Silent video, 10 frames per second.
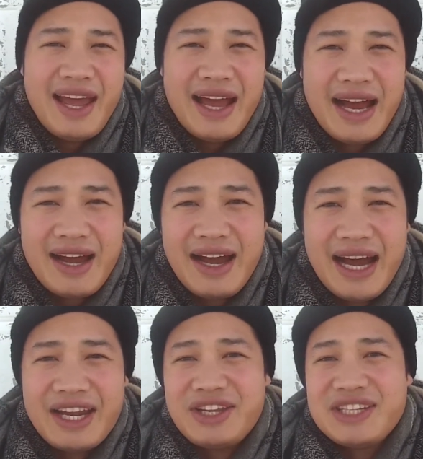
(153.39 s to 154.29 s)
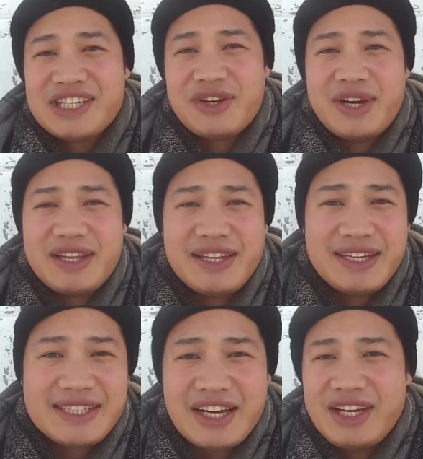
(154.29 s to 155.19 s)
how do you generate
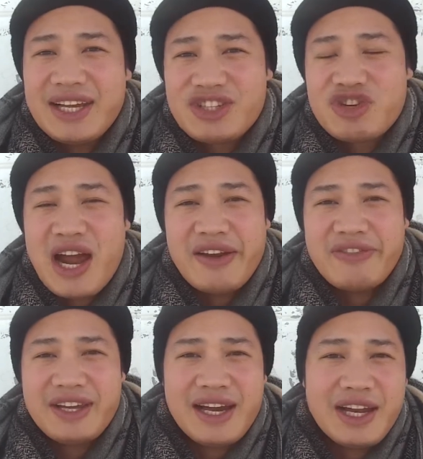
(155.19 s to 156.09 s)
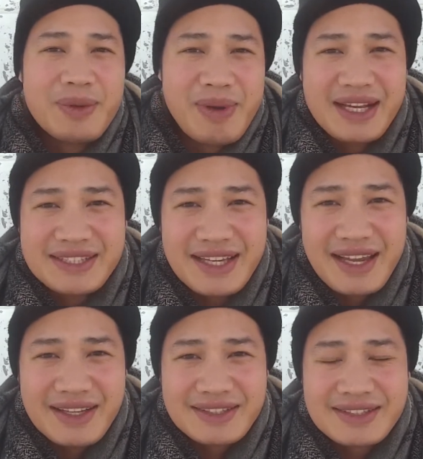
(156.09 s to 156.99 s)
leads? How do you get traffic? How do you make
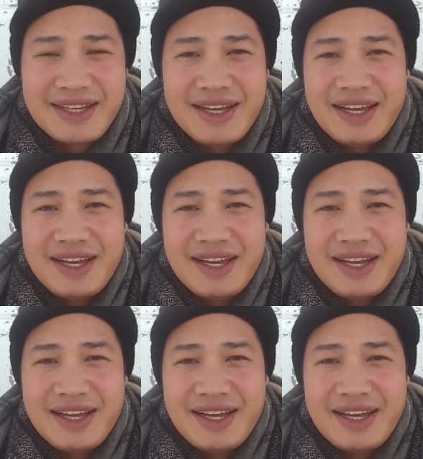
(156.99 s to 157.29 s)
sales?